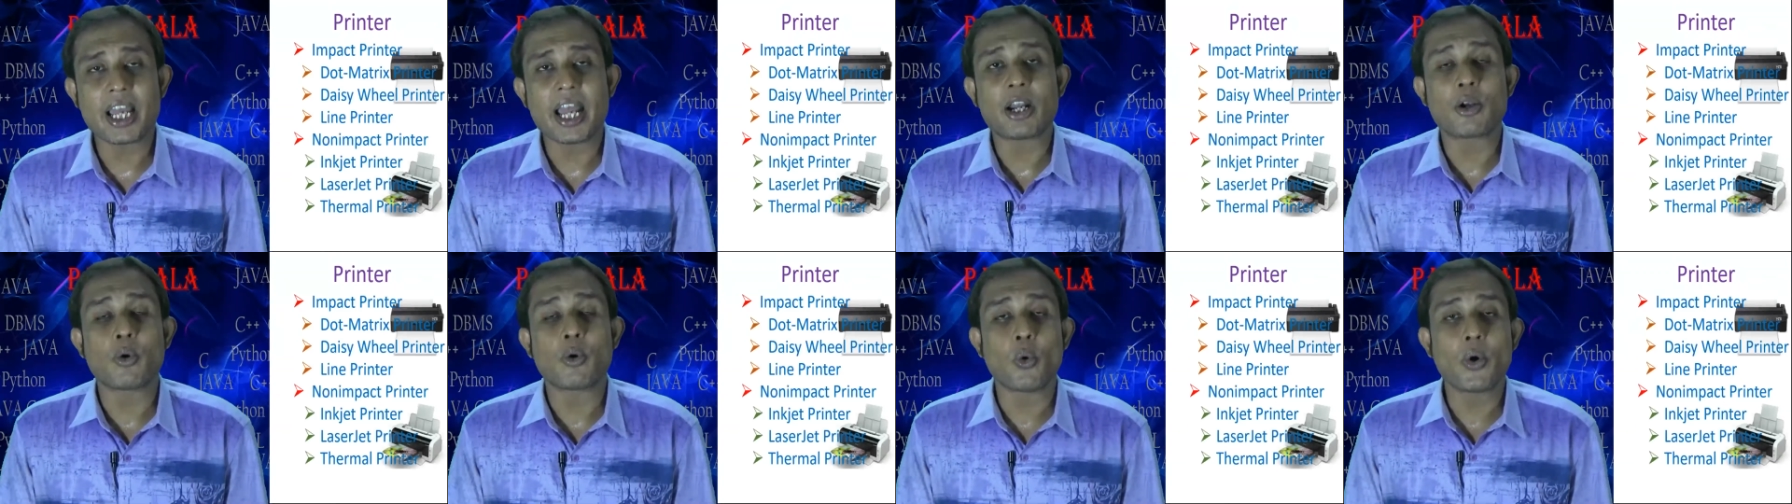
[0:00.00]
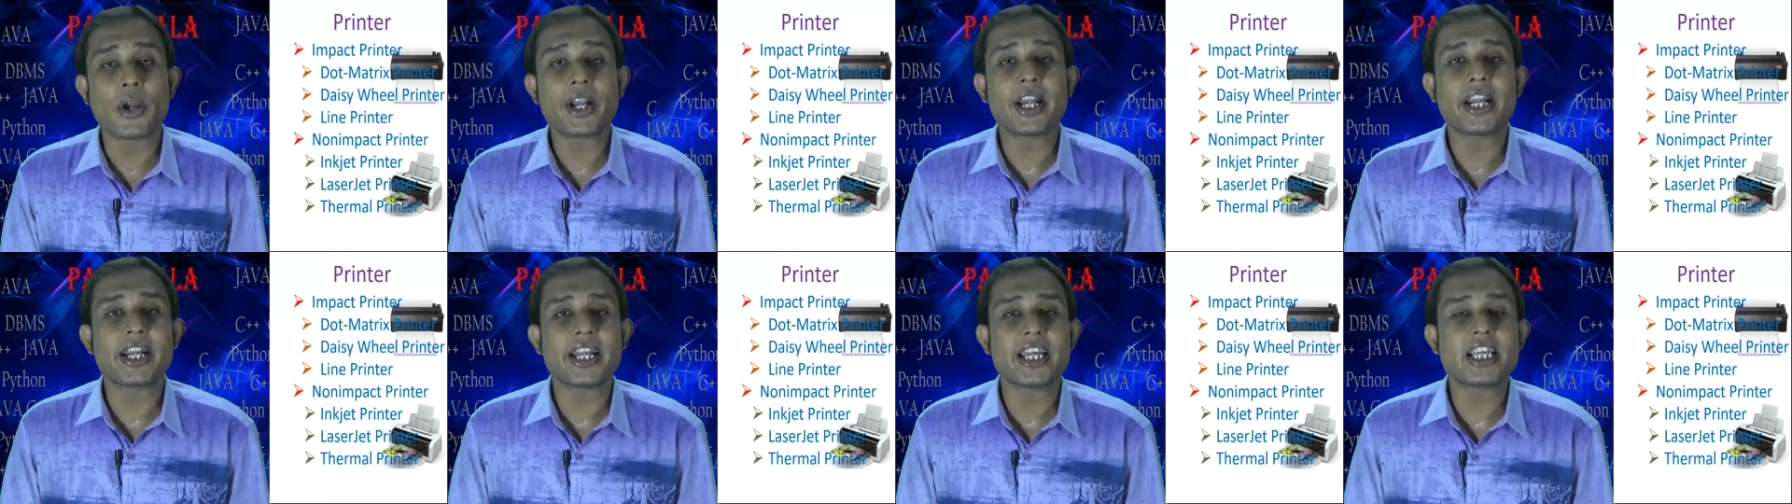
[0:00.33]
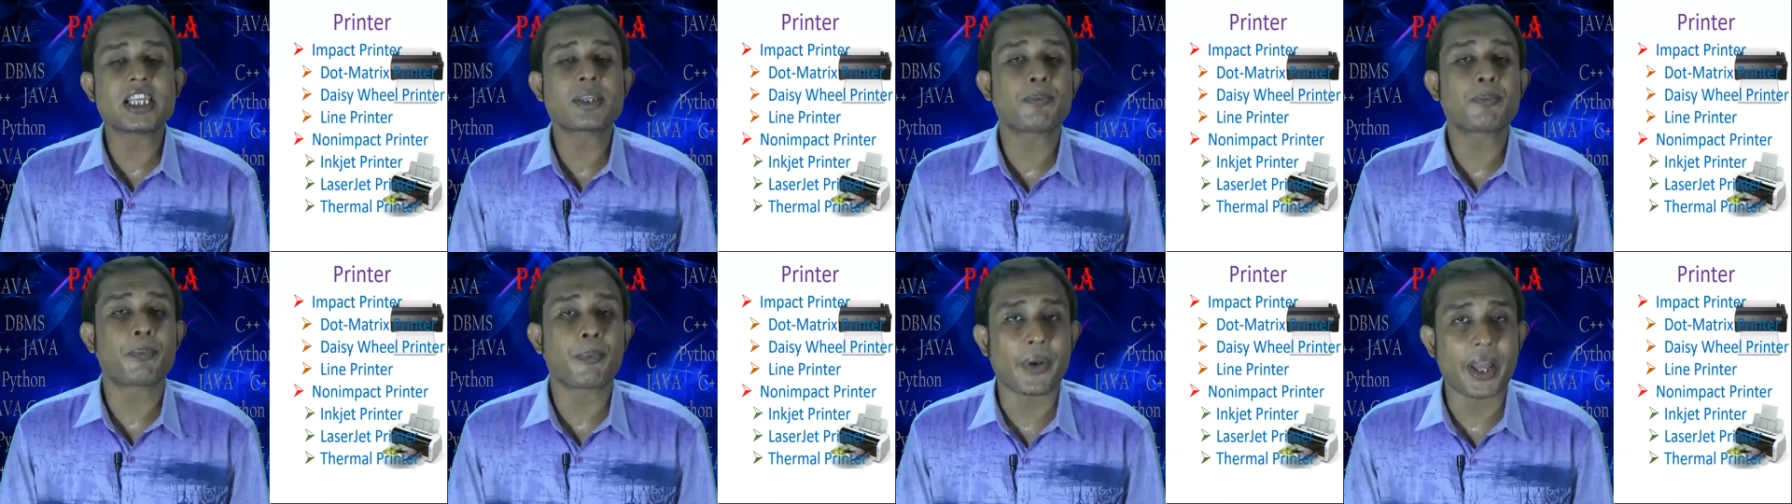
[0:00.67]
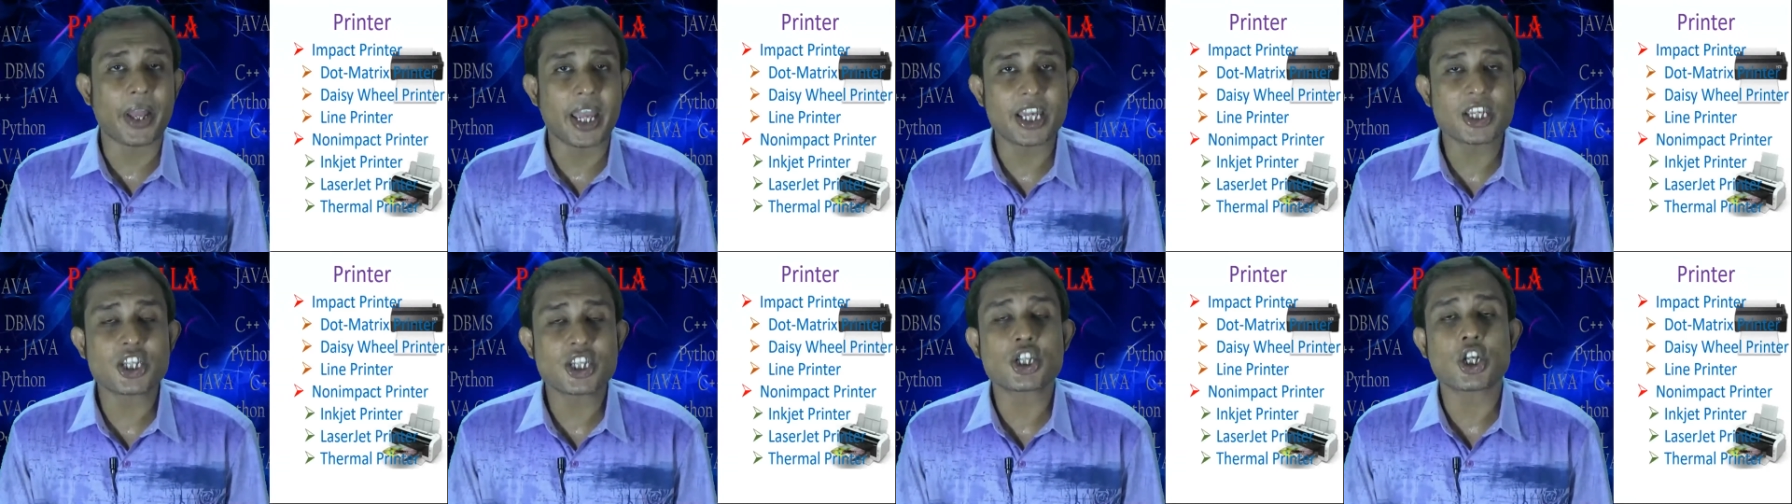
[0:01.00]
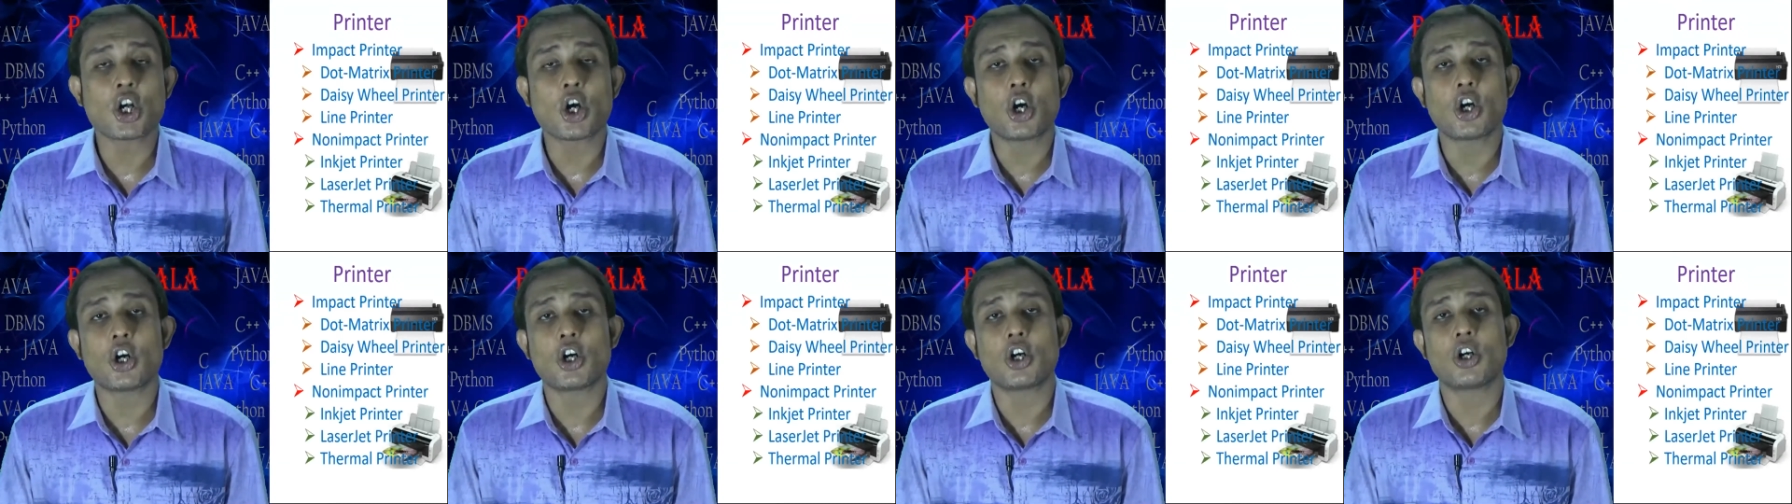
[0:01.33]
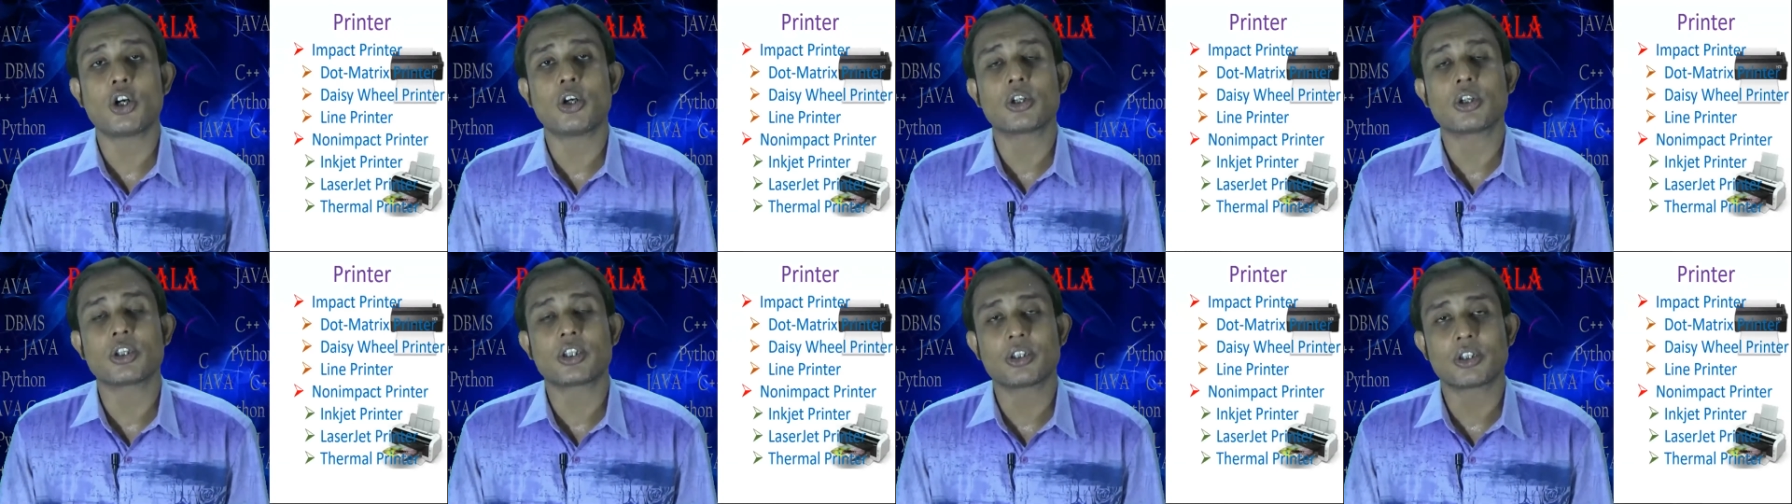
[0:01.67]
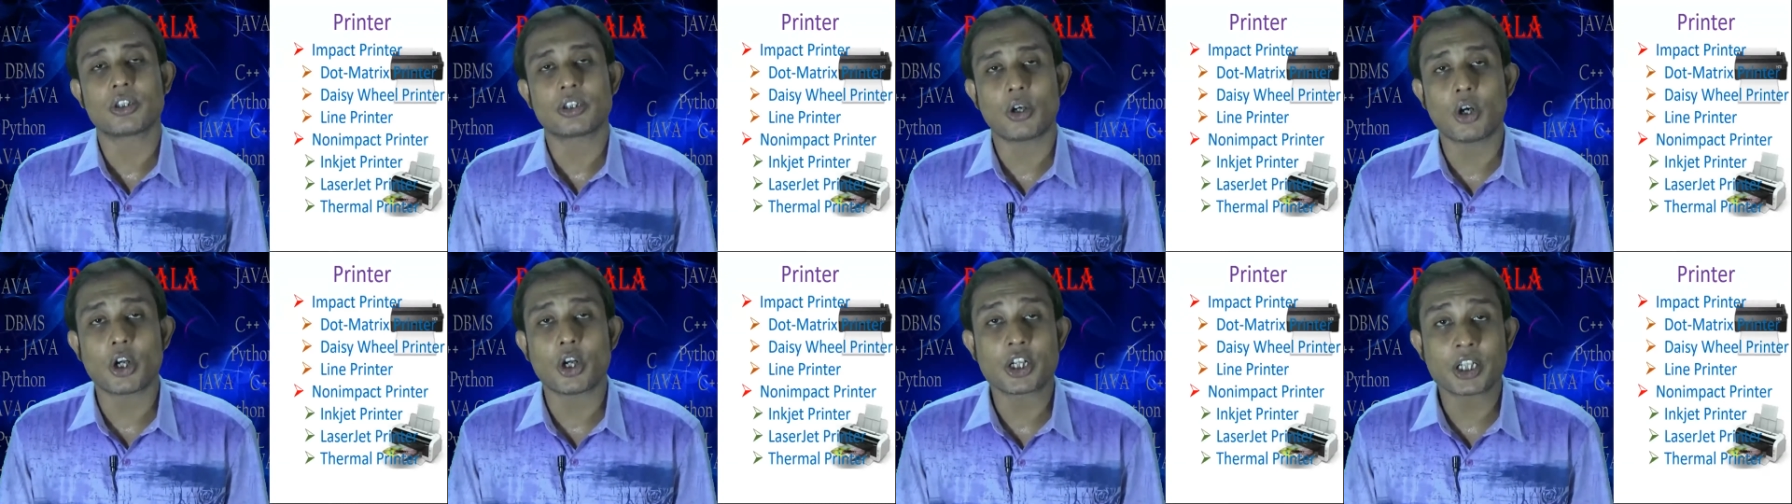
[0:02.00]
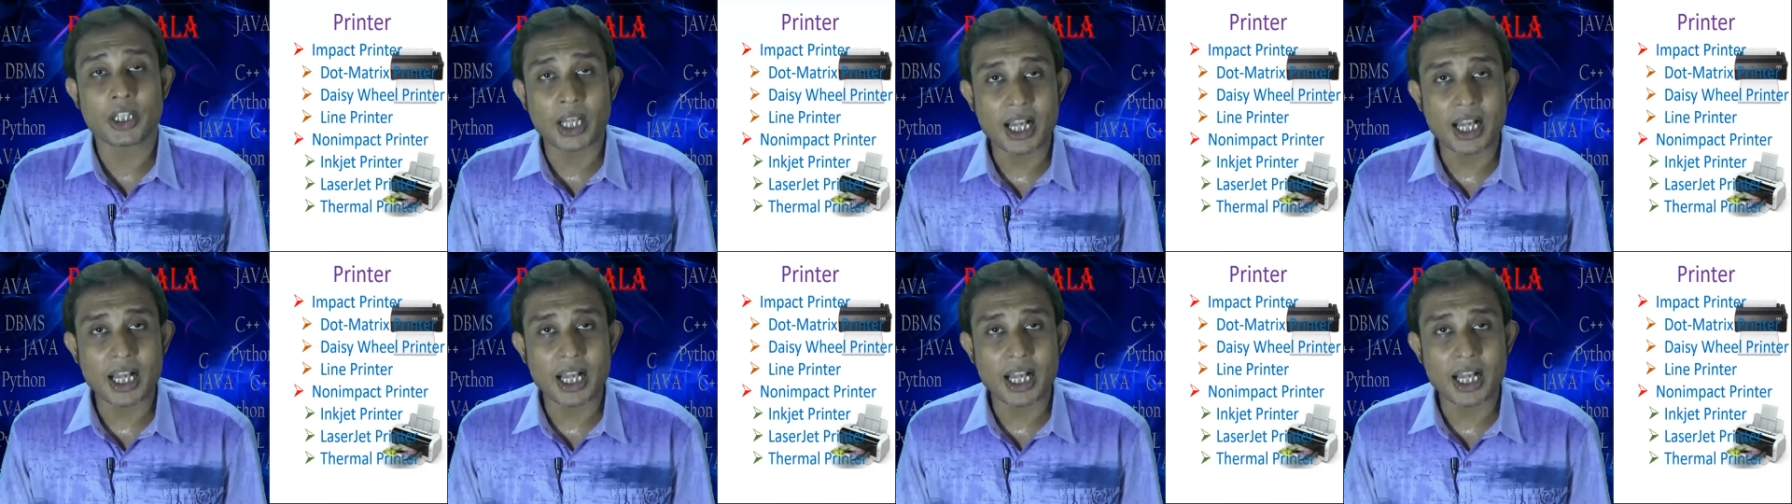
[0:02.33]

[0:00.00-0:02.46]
and when it is pressed or